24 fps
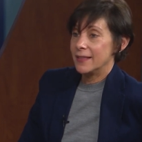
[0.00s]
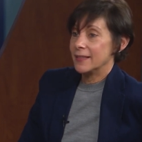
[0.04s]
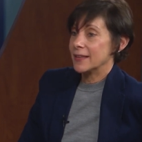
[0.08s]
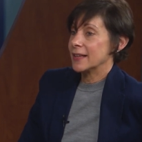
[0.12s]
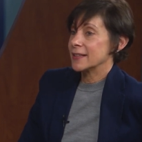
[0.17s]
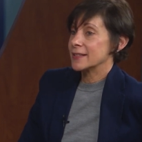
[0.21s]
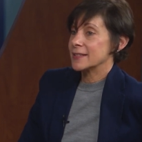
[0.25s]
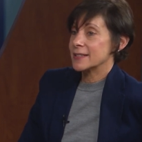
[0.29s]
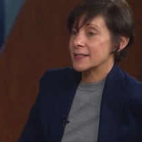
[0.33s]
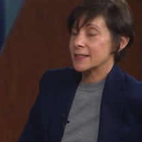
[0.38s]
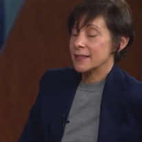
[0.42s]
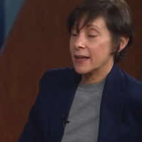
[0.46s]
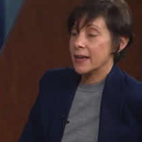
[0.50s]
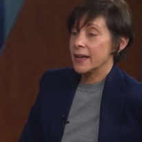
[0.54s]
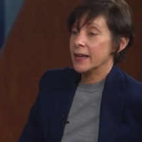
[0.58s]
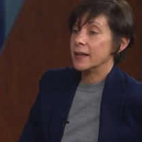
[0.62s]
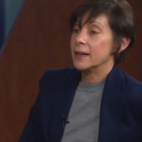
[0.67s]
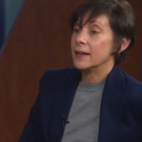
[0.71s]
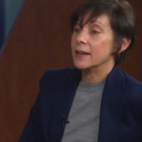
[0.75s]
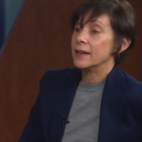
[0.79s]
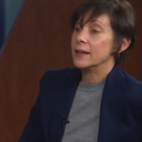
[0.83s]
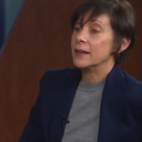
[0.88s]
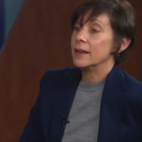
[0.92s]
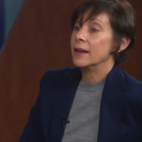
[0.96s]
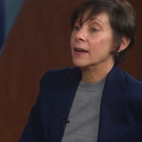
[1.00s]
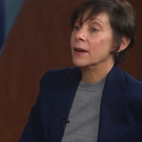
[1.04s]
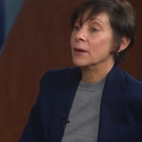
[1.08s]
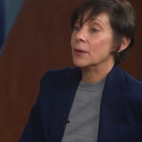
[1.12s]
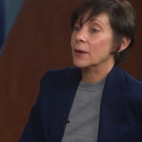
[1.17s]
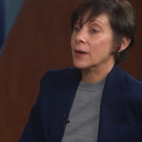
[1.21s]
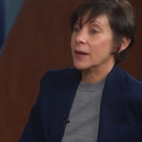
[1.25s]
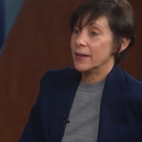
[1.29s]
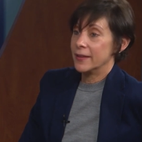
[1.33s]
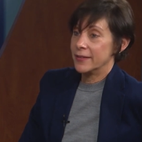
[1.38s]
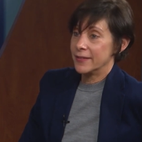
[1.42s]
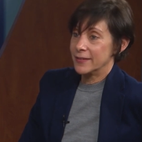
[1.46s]
that's like
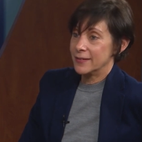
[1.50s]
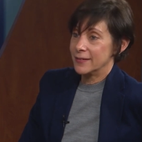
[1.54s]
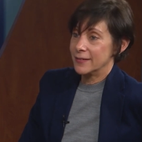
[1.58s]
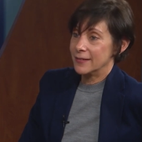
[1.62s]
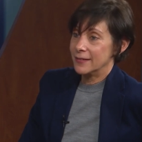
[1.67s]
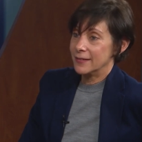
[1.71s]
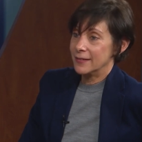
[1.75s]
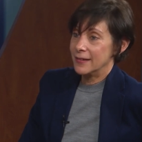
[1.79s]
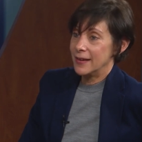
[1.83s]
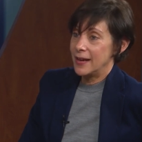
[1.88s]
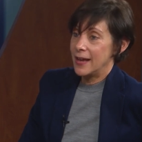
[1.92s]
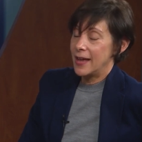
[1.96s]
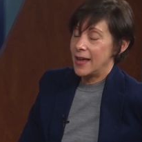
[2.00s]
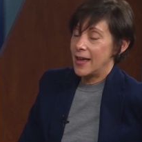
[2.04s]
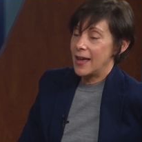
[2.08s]
no other